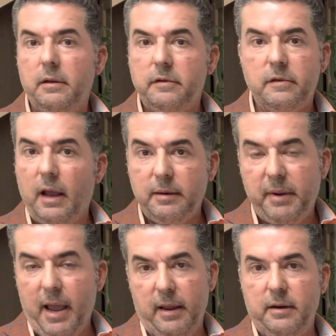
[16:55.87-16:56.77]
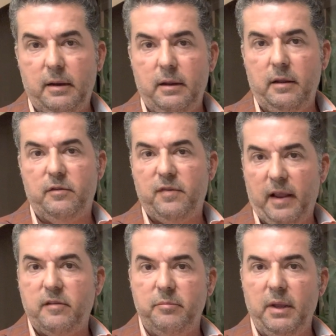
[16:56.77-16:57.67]
It's not bad. It's
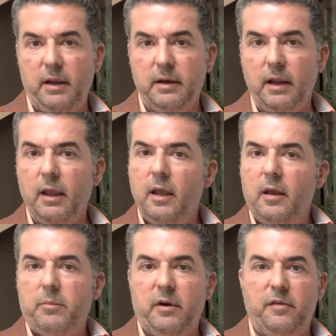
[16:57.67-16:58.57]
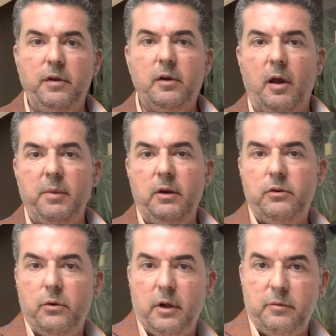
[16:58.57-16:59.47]
flexibility. But if you come
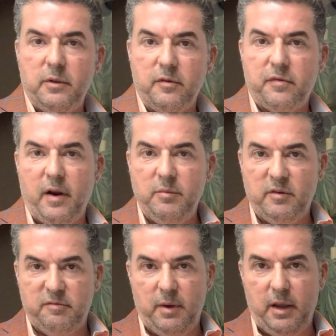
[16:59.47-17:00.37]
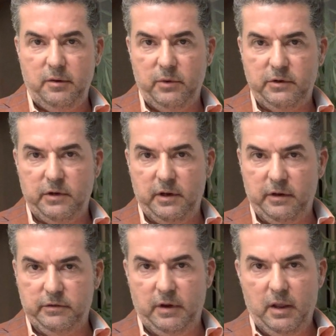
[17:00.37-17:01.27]
into it with a frame of mind which
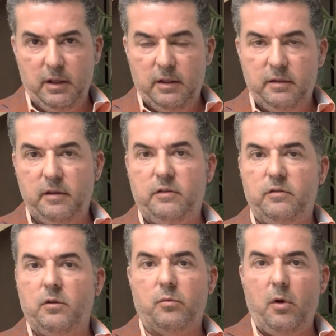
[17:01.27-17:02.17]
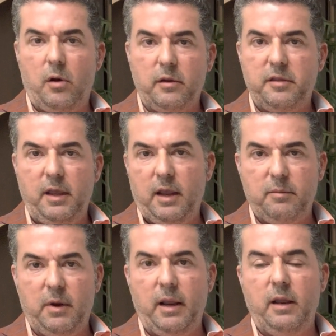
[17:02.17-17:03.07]
is, this is the wrong thing and my